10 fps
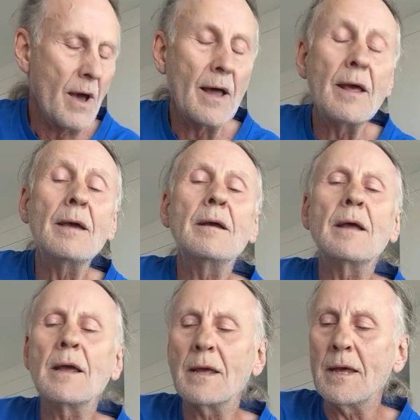8
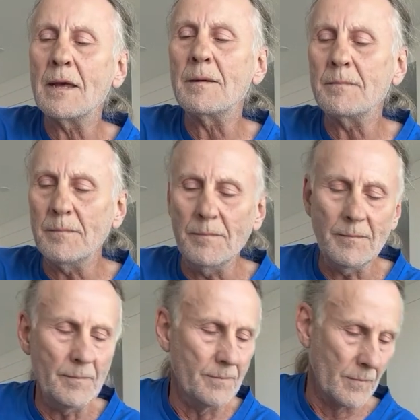
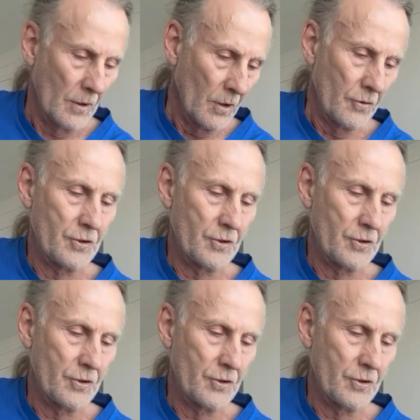a.m.,